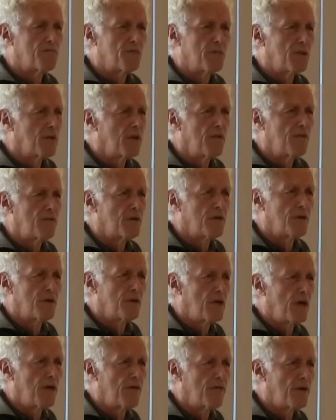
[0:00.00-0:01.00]
believed in
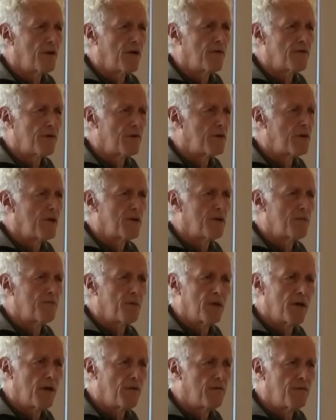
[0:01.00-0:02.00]
life after death,
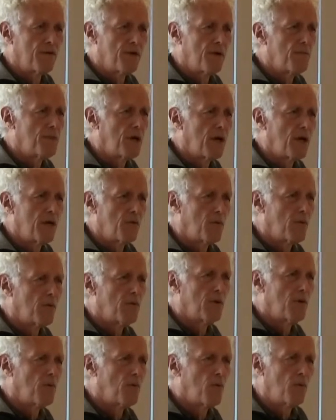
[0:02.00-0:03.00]
but I feel my
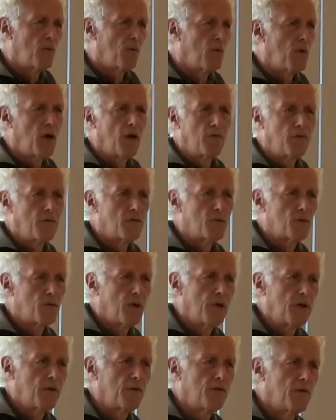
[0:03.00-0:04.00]
wife was
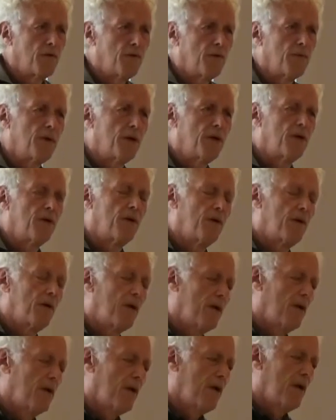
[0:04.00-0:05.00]
waiting for me.
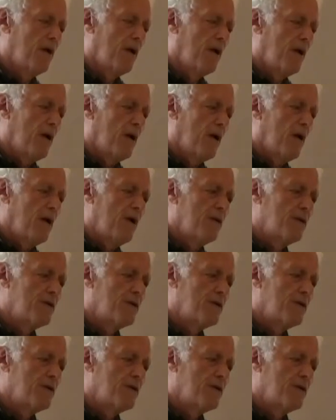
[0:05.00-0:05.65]
He